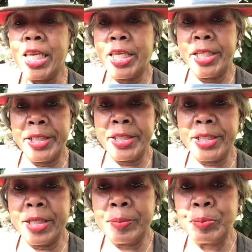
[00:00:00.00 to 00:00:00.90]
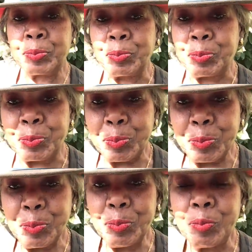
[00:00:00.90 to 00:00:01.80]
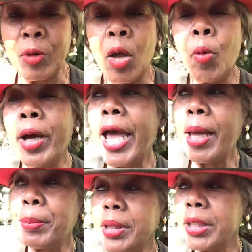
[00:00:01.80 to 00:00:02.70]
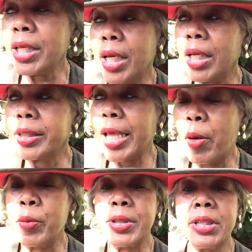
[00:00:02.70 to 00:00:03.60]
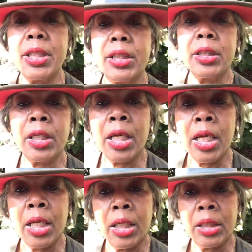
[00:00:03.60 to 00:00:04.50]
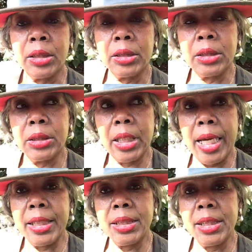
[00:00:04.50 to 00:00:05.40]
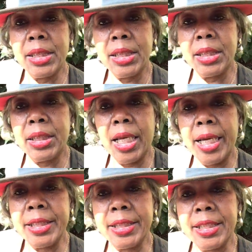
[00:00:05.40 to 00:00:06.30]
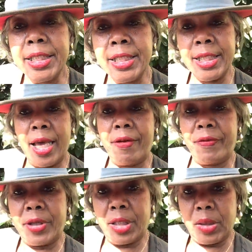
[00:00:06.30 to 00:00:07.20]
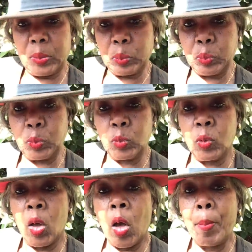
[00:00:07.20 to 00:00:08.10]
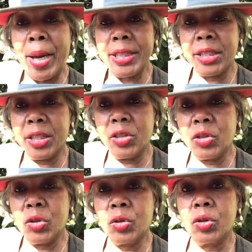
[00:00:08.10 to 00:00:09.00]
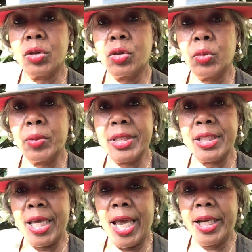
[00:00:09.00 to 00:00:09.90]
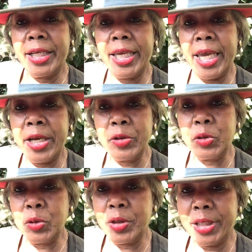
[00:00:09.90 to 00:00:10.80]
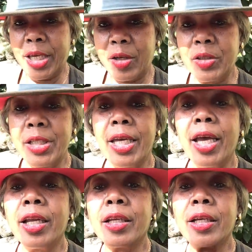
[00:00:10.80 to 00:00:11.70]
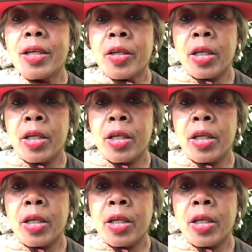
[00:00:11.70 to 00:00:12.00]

is, what happened, yeah, that was in 1997. My sister, Teresa, had a cancer scare. She had a